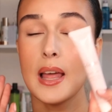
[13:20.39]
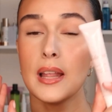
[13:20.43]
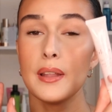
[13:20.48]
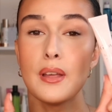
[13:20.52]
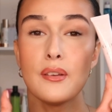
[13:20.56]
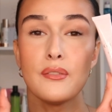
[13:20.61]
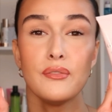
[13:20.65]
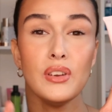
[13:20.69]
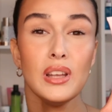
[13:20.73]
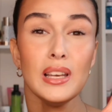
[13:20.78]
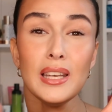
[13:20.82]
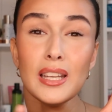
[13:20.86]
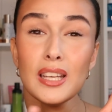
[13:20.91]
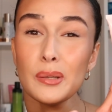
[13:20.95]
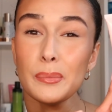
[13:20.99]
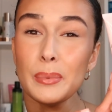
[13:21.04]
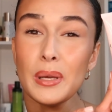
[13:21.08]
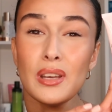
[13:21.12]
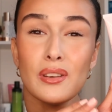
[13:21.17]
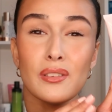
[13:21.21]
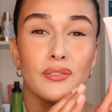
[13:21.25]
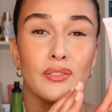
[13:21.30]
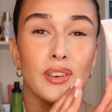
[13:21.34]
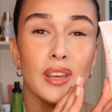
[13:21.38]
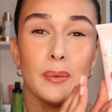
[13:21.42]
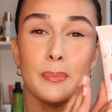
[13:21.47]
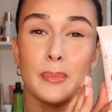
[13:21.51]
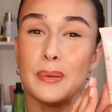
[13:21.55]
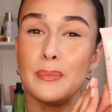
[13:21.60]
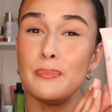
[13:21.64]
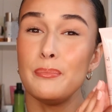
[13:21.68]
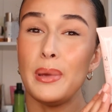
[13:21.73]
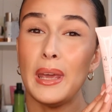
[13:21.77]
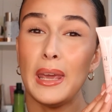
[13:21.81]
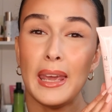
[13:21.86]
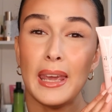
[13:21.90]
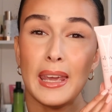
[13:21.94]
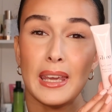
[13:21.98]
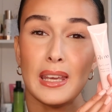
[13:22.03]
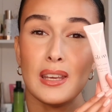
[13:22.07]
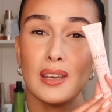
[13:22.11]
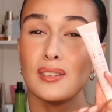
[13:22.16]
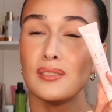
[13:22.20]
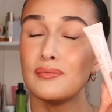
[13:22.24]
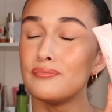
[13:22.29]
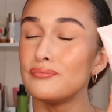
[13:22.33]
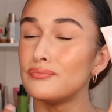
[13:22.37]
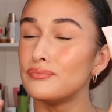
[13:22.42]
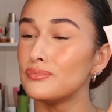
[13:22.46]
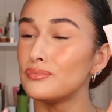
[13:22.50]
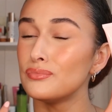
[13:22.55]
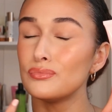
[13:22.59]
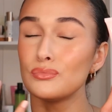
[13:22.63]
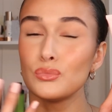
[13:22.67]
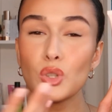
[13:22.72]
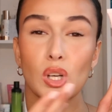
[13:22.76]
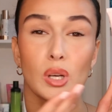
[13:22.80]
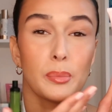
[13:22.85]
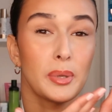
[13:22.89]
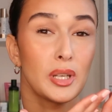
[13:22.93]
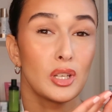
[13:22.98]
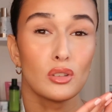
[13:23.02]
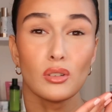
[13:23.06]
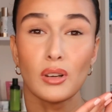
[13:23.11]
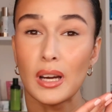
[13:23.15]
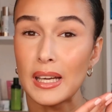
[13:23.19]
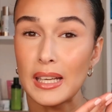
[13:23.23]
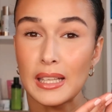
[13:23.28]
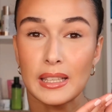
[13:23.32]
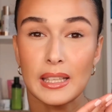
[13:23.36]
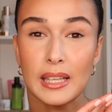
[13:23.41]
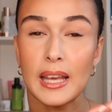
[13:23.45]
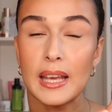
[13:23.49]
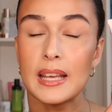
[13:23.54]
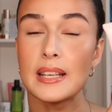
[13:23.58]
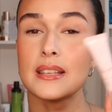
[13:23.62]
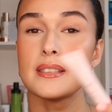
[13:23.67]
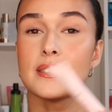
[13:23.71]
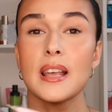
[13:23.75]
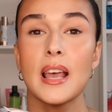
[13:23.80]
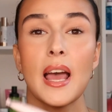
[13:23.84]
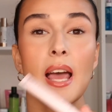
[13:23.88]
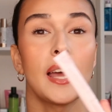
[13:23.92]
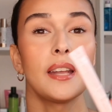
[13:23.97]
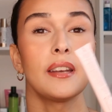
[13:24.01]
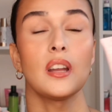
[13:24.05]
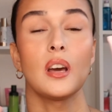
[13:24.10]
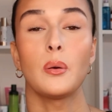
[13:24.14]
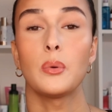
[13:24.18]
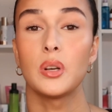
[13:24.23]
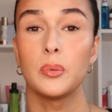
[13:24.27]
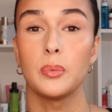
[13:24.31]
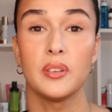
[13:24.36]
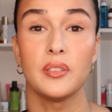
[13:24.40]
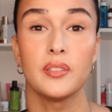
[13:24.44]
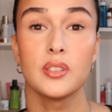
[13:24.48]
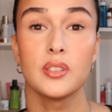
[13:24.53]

A little bit of vitamin B would have been great in this, and I would have been